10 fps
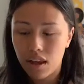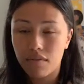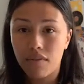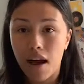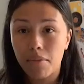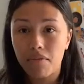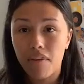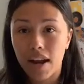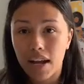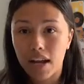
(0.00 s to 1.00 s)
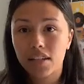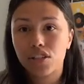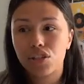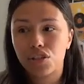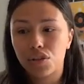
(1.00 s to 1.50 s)
And I'm inviting
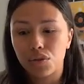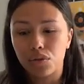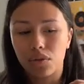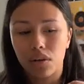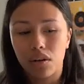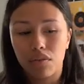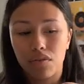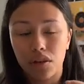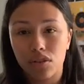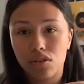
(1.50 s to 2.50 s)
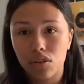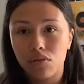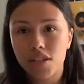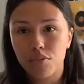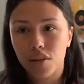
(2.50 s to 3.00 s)
us to feel
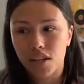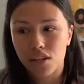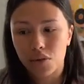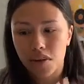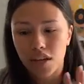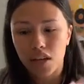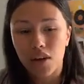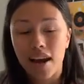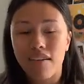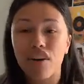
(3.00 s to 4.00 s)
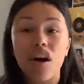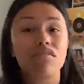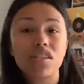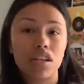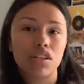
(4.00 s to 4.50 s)
so deeply into it that you can have a
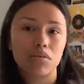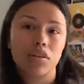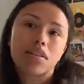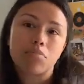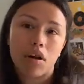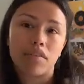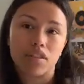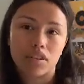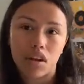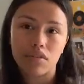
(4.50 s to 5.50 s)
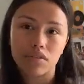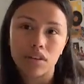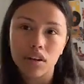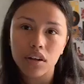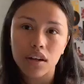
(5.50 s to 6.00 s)
conversation with this part of yourself.
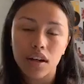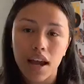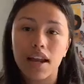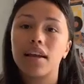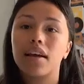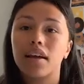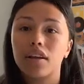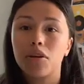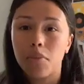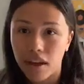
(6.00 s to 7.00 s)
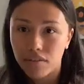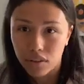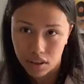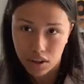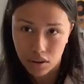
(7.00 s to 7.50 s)
And you might
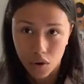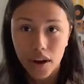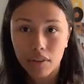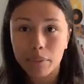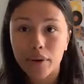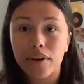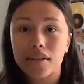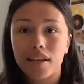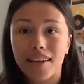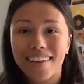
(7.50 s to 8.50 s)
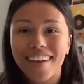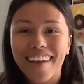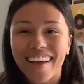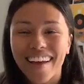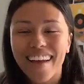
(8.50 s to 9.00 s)
feel like you're going a little bit crazy.
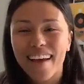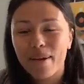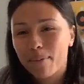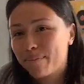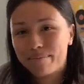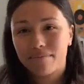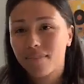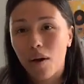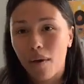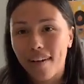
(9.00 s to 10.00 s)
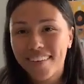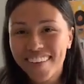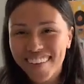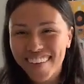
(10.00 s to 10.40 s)
Oh well.